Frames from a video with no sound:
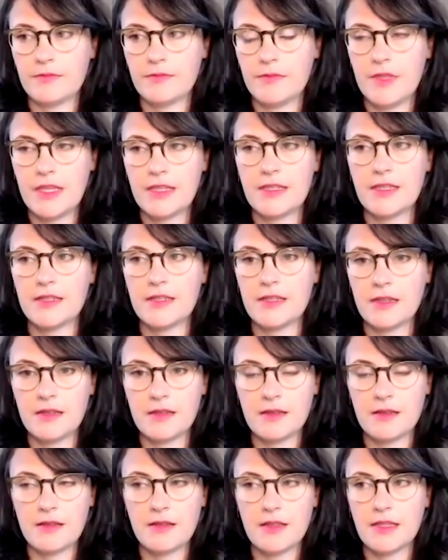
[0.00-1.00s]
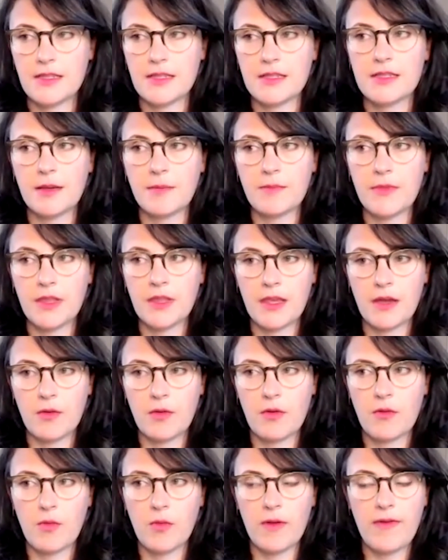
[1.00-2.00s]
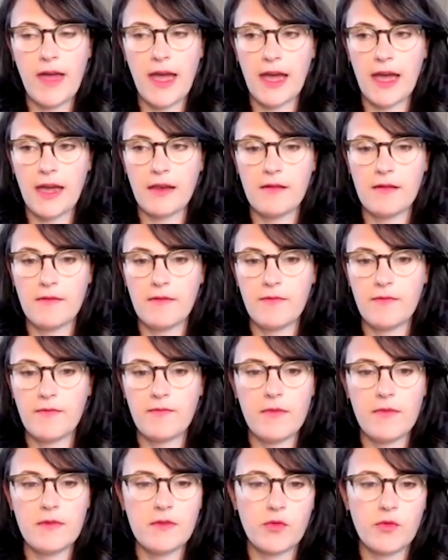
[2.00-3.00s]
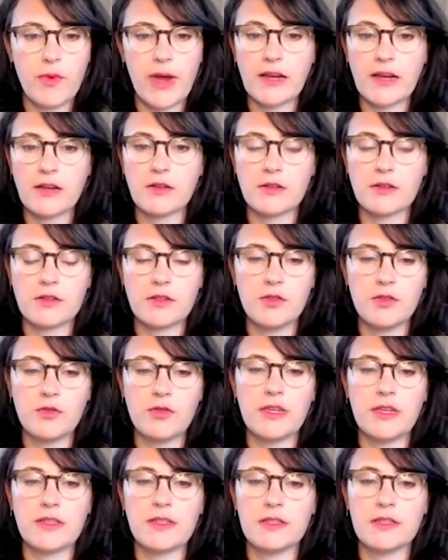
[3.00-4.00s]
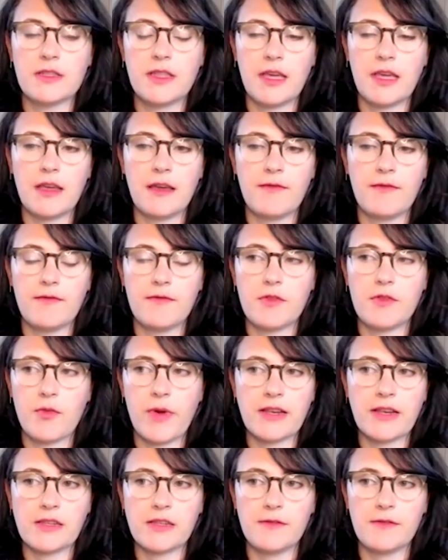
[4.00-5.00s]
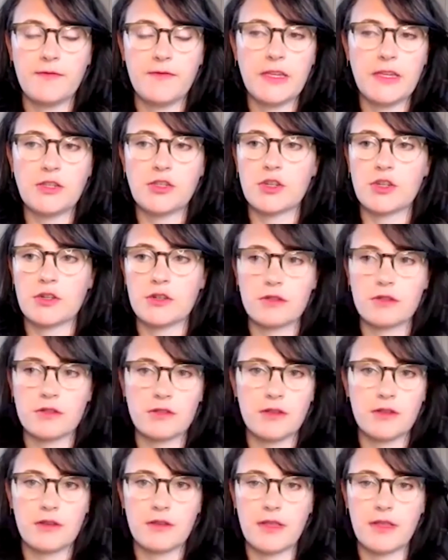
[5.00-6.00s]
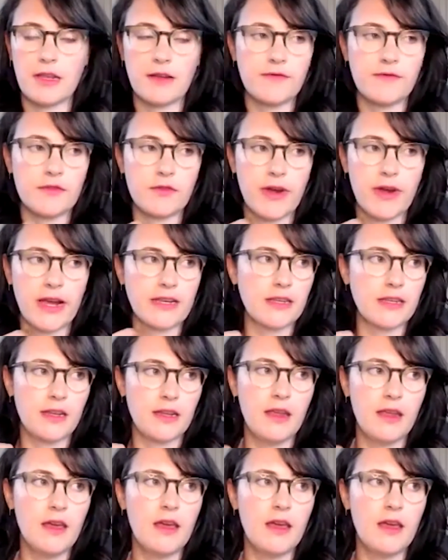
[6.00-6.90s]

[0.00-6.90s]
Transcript: This is something that we've had directors do this, that have directed features, that have directed